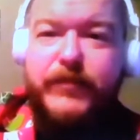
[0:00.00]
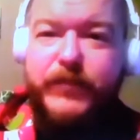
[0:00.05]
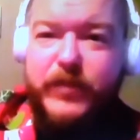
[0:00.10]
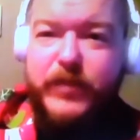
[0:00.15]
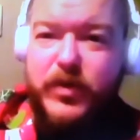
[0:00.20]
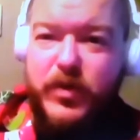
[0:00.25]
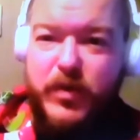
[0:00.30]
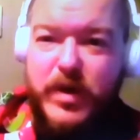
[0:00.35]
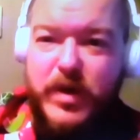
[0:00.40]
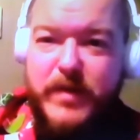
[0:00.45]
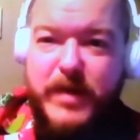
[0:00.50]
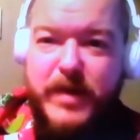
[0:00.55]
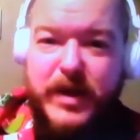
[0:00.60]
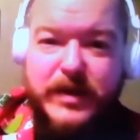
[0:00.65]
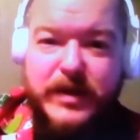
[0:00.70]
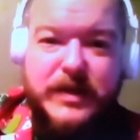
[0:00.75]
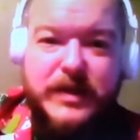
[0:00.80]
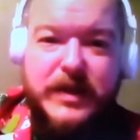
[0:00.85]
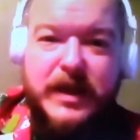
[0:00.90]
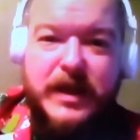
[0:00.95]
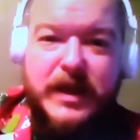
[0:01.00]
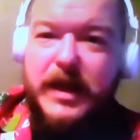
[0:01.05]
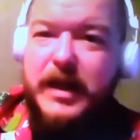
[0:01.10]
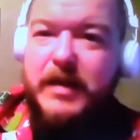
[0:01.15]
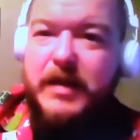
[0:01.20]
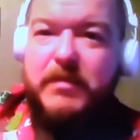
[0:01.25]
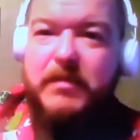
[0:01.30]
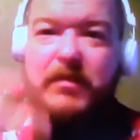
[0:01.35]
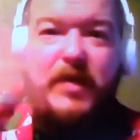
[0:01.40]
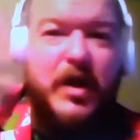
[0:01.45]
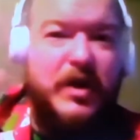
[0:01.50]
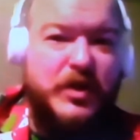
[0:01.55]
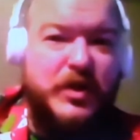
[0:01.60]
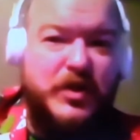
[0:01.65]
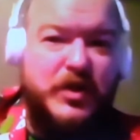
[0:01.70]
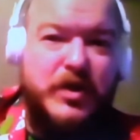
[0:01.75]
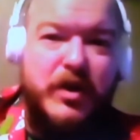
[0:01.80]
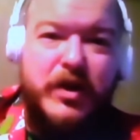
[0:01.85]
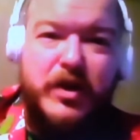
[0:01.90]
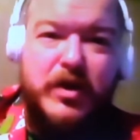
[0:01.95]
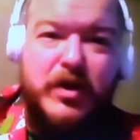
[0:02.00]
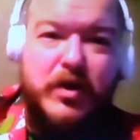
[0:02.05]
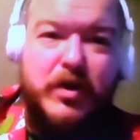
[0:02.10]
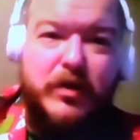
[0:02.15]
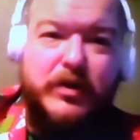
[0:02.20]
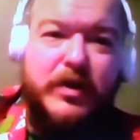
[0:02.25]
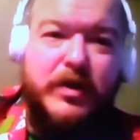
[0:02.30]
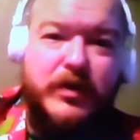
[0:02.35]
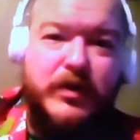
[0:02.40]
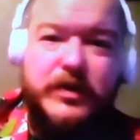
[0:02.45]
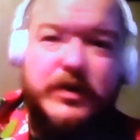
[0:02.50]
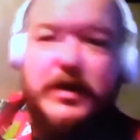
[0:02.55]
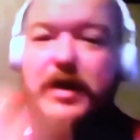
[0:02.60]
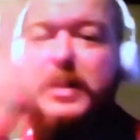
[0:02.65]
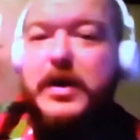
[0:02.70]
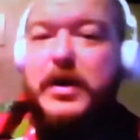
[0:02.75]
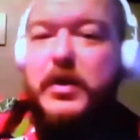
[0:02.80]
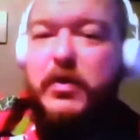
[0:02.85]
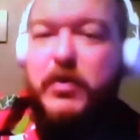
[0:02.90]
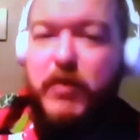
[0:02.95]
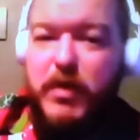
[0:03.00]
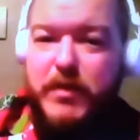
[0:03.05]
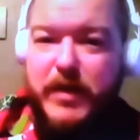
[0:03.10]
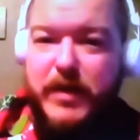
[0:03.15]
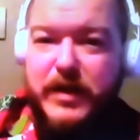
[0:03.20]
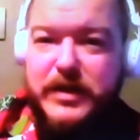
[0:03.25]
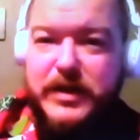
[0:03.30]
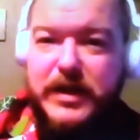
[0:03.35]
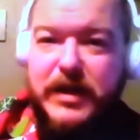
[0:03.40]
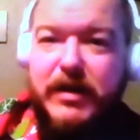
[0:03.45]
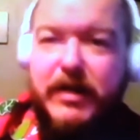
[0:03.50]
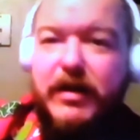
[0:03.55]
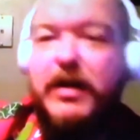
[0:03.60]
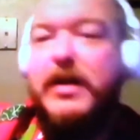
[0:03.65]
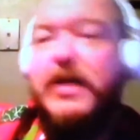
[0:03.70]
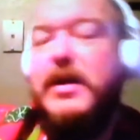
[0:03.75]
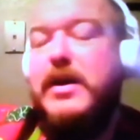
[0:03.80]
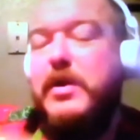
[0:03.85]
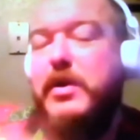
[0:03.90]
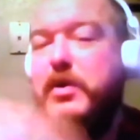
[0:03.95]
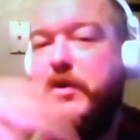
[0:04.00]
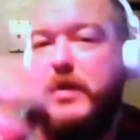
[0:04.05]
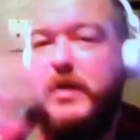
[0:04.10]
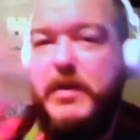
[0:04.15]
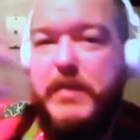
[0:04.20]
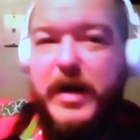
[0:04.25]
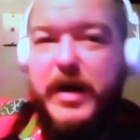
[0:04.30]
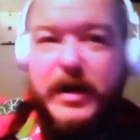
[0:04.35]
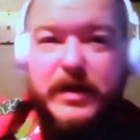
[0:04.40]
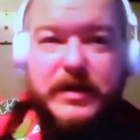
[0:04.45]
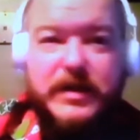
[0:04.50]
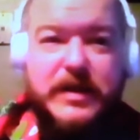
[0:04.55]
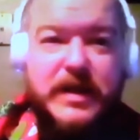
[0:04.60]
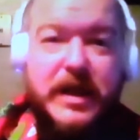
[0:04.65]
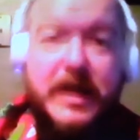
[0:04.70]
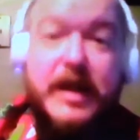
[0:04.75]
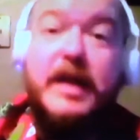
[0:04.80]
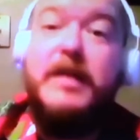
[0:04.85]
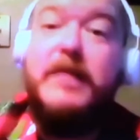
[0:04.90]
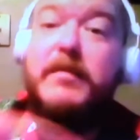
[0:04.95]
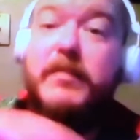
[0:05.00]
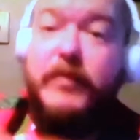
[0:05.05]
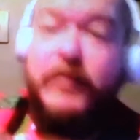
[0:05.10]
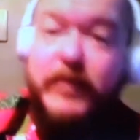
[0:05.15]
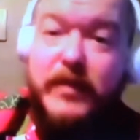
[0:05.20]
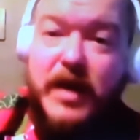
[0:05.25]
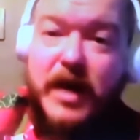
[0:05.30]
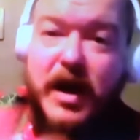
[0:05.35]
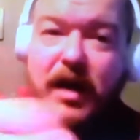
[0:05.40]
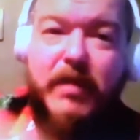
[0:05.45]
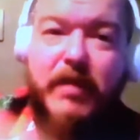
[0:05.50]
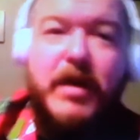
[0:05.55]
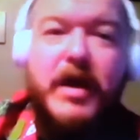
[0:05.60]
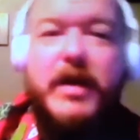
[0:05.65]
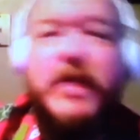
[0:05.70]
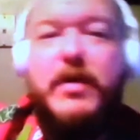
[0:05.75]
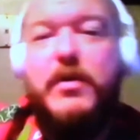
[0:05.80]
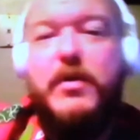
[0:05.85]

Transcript: 3 months in Australia, Gold Coast, 3 months here, 3 months in Colorado,